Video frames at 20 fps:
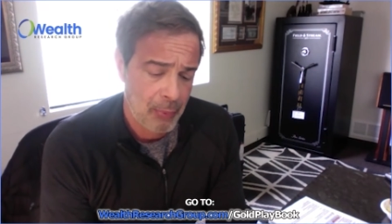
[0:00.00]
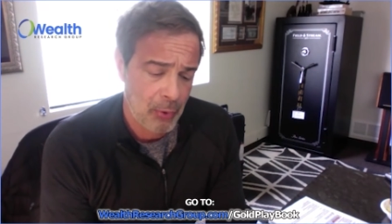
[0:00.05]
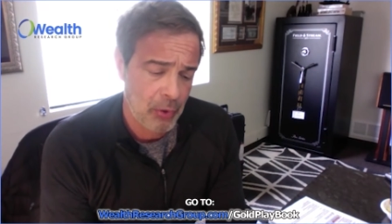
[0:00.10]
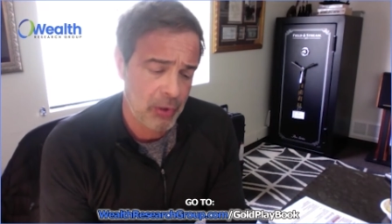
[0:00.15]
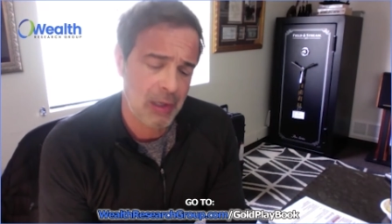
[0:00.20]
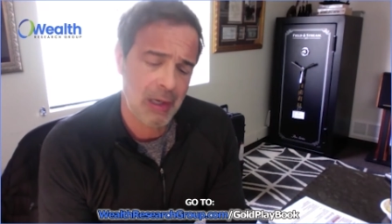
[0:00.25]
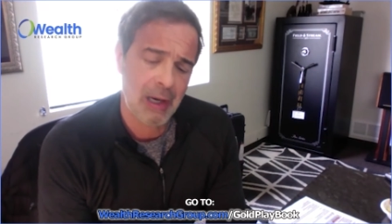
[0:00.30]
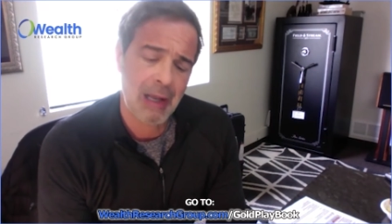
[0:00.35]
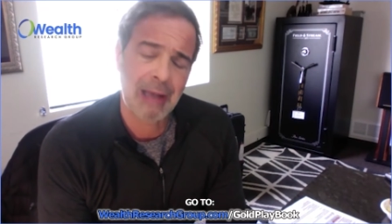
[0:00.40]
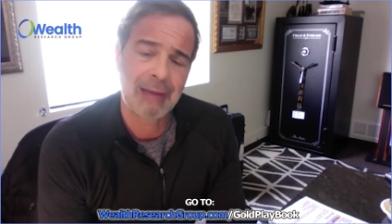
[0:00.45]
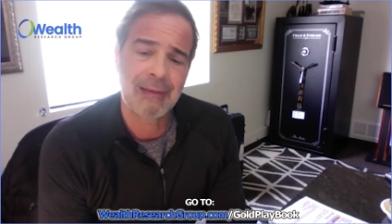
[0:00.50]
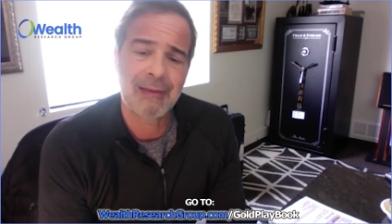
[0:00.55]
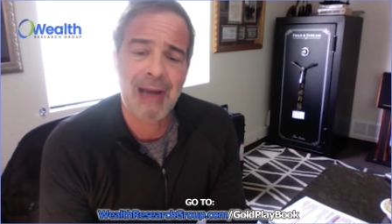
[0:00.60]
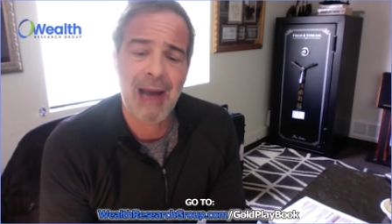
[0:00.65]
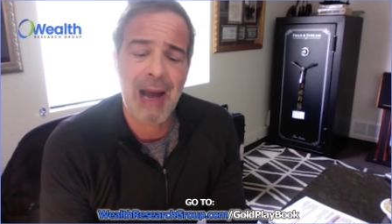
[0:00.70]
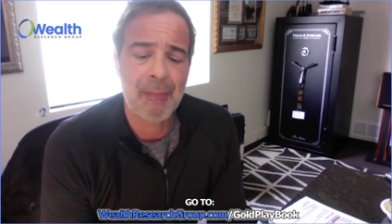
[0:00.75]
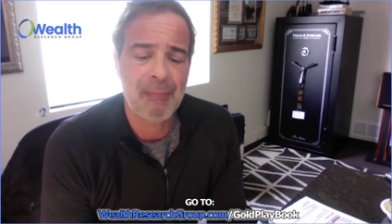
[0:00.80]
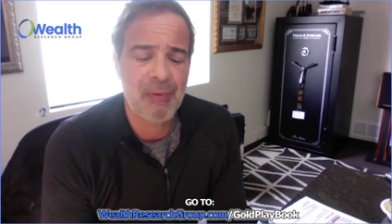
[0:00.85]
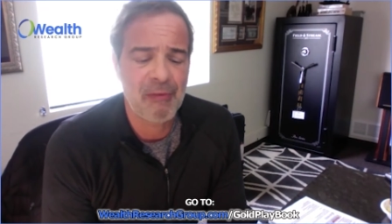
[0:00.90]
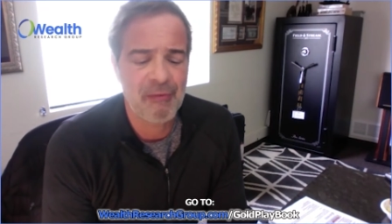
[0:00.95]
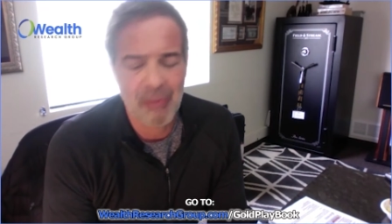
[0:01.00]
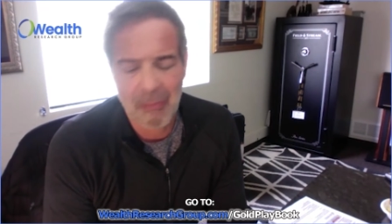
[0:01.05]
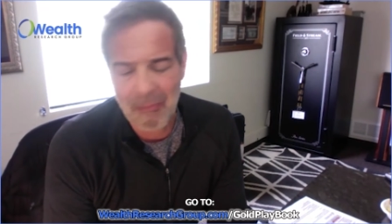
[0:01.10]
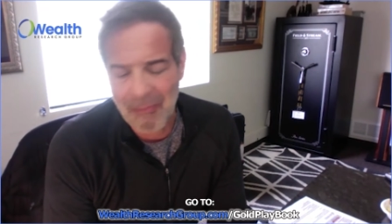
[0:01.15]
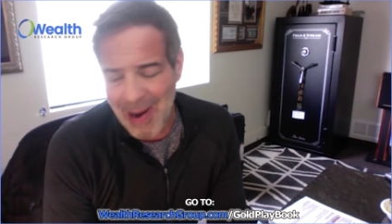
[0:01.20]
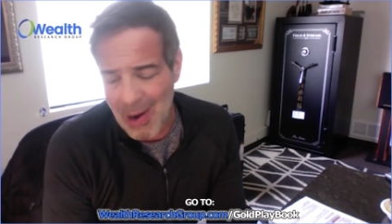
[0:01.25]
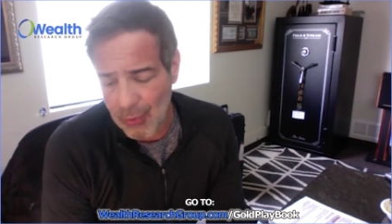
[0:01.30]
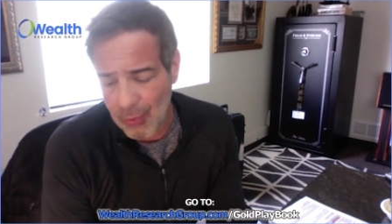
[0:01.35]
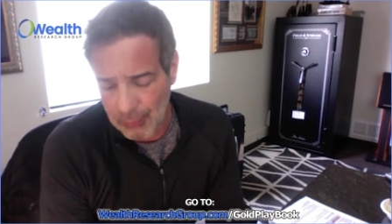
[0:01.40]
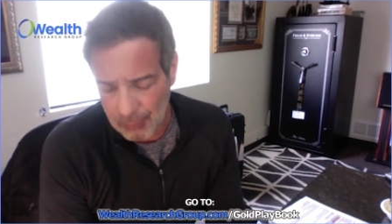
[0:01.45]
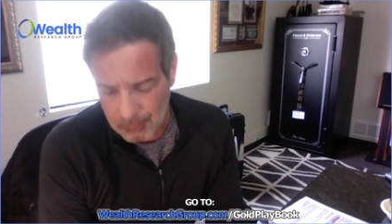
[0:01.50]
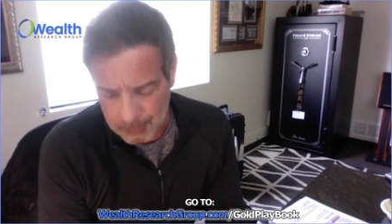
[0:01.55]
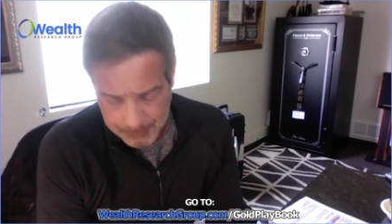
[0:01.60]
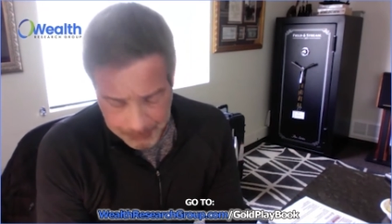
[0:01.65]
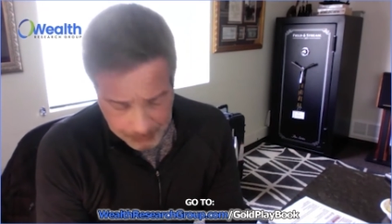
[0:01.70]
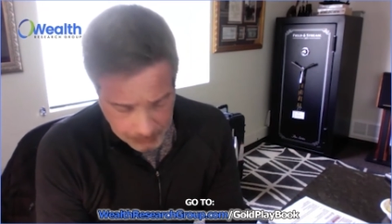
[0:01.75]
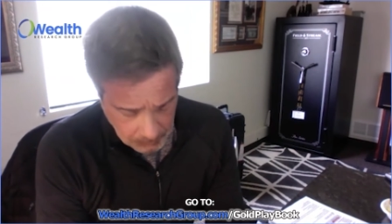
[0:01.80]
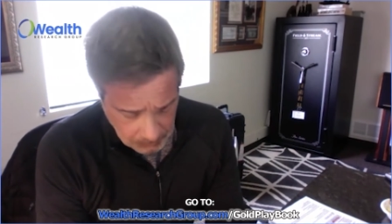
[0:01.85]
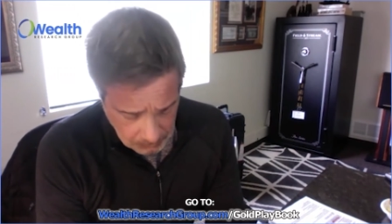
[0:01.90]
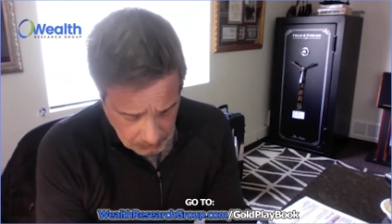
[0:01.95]
And put it on top of a
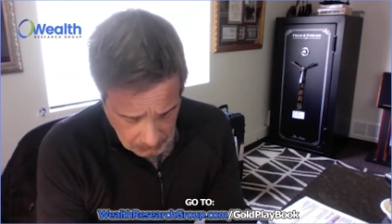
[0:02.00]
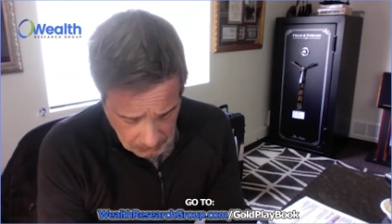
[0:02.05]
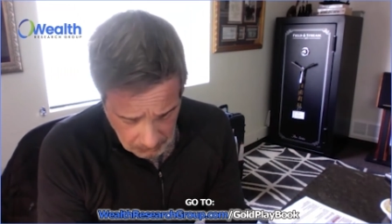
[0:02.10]
mountain